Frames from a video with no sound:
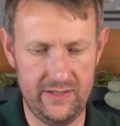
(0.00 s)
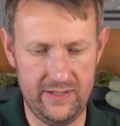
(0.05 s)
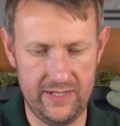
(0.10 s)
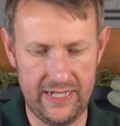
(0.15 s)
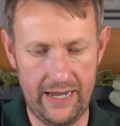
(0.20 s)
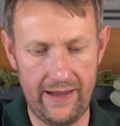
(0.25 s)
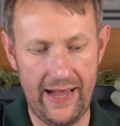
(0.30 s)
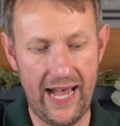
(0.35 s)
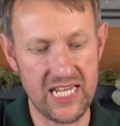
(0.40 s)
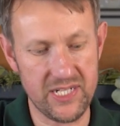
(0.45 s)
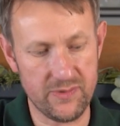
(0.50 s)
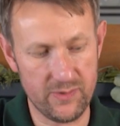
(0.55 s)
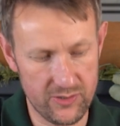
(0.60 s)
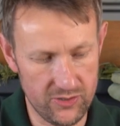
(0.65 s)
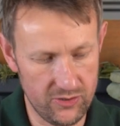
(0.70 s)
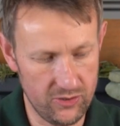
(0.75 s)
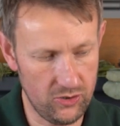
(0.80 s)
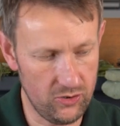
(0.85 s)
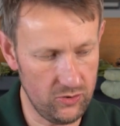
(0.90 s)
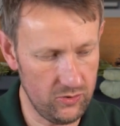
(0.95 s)
Now, as with
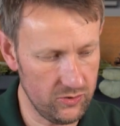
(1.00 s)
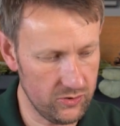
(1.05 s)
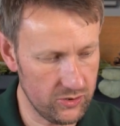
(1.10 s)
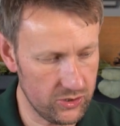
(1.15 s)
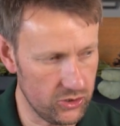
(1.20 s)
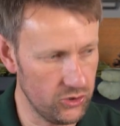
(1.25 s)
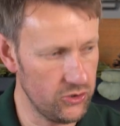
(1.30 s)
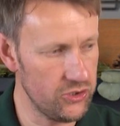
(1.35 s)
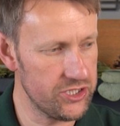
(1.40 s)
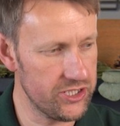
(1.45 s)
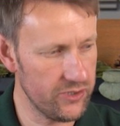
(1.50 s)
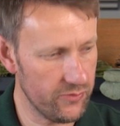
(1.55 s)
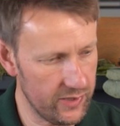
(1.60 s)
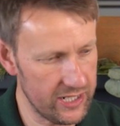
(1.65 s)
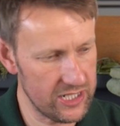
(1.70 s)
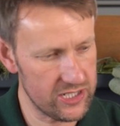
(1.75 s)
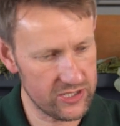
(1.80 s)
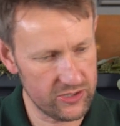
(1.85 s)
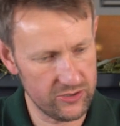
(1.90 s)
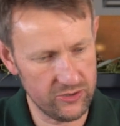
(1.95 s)
all guns that
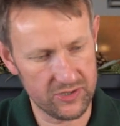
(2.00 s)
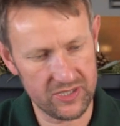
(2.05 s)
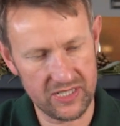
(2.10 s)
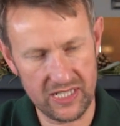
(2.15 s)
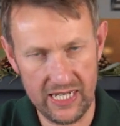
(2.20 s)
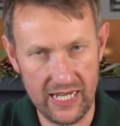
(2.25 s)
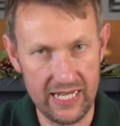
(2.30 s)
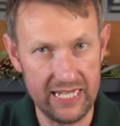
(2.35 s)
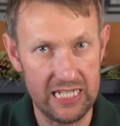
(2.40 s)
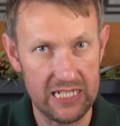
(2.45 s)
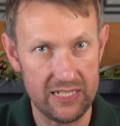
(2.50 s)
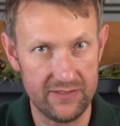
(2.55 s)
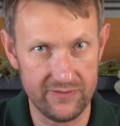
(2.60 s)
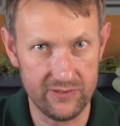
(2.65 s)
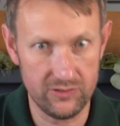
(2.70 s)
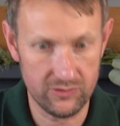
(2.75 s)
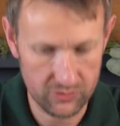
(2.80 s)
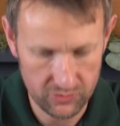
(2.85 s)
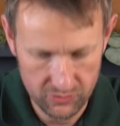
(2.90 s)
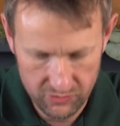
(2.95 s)
we source here at
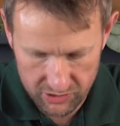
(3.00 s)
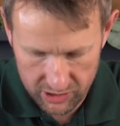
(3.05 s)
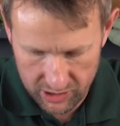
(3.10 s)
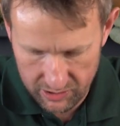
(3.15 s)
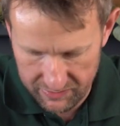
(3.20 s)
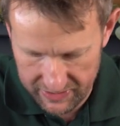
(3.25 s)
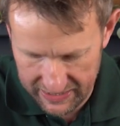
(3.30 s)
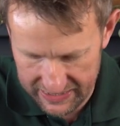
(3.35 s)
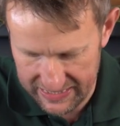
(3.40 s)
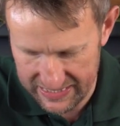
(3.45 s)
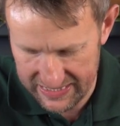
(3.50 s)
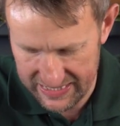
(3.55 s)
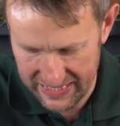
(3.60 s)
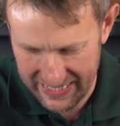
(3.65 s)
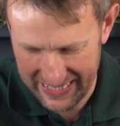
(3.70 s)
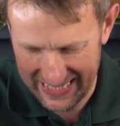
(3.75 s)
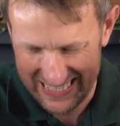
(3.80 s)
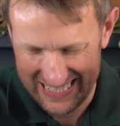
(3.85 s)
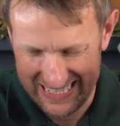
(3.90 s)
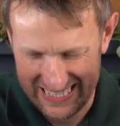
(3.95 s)
Eastfield Gunroom, this is an
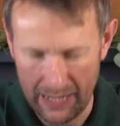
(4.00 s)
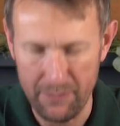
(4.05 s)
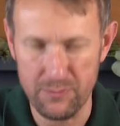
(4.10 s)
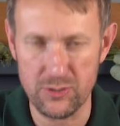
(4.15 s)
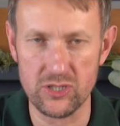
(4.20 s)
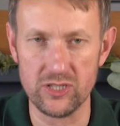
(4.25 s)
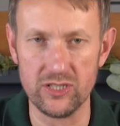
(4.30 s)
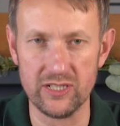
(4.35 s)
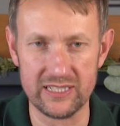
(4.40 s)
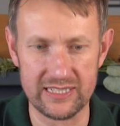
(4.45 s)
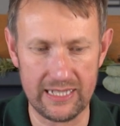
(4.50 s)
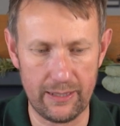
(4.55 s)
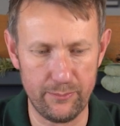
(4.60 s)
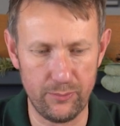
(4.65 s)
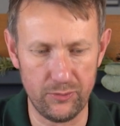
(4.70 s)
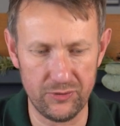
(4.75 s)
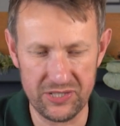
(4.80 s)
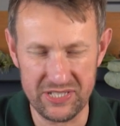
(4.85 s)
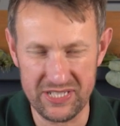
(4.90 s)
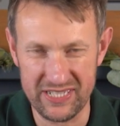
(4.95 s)
exceptional
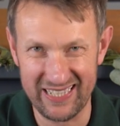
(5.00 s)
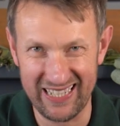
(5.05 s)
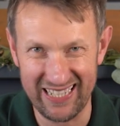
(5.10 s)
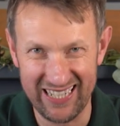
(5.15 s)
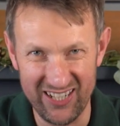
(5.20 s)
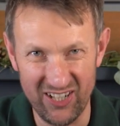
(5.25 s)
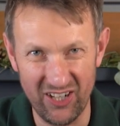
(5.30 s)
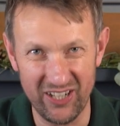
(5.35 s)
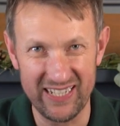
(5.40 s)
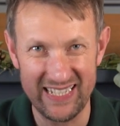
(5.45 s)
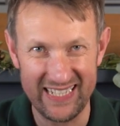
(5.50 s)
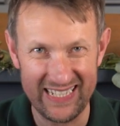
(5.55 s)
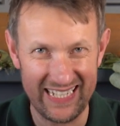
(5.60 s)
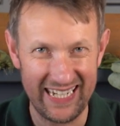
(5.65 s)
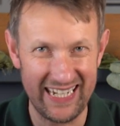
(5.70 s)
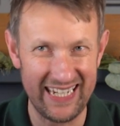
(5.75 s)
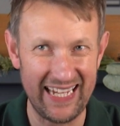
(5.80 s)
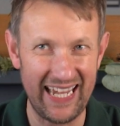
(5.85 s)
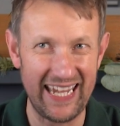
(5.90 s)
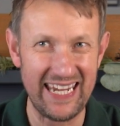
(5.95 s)
example. This is a
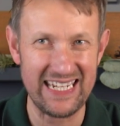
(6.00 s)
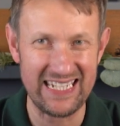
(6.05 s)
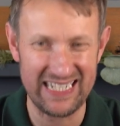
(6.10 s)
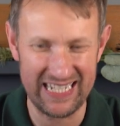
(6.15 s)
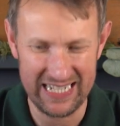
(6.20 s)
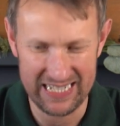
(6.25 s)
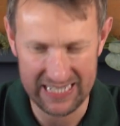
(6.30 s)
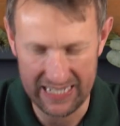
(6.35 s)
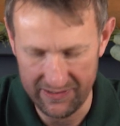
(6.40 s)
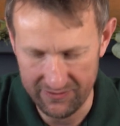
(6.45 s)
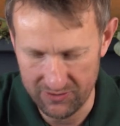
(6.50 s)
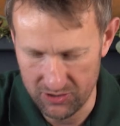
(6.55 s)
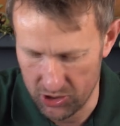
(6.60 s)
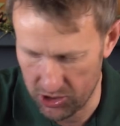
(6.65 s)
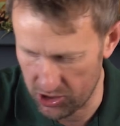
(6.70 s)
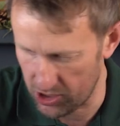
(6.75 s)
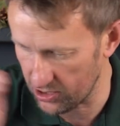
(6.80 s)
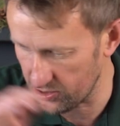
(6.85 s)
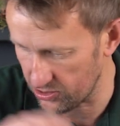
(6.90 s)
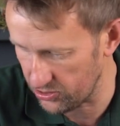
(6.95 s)
1987
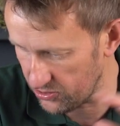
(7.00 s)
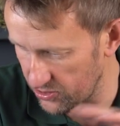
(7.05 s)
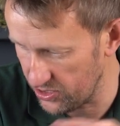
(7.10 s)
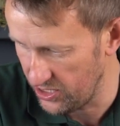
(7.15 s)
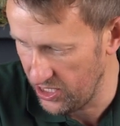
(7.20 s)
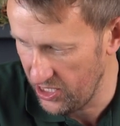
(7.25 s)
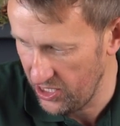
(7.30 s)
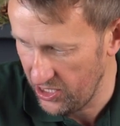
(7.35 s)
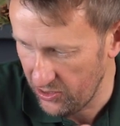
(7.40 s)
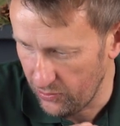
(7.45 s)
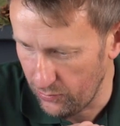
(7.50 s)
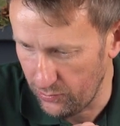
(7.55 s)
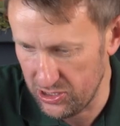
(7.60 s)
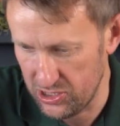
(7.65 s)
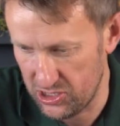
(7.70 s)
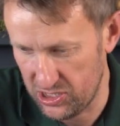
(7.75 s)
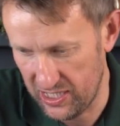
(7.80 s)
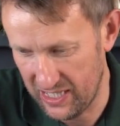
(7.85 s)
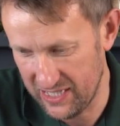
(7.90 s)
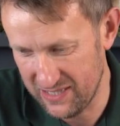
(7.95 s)
shotgun,
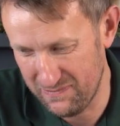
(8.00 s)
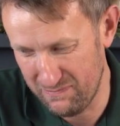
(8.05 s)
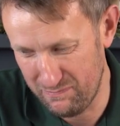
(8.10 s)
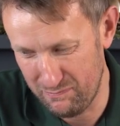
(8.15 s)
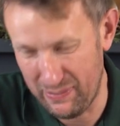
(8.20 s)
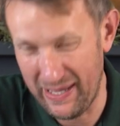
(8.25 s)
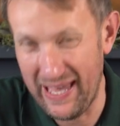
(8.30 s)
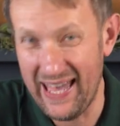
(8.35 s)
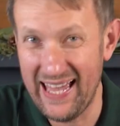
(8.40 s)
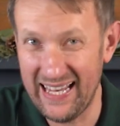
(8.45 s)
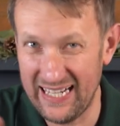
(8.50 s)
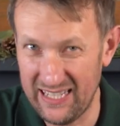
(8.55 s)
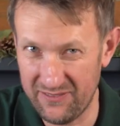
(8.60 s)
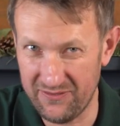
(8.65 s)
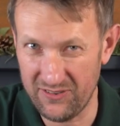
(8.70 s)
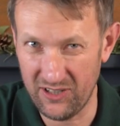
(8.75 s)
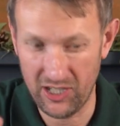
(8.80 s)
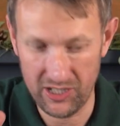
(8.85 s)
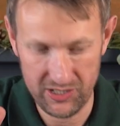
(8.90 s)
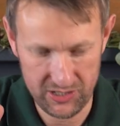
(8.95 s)
which has barely
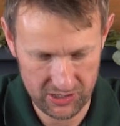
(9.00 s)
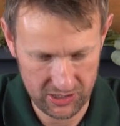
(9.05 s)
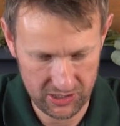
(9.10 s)
fired a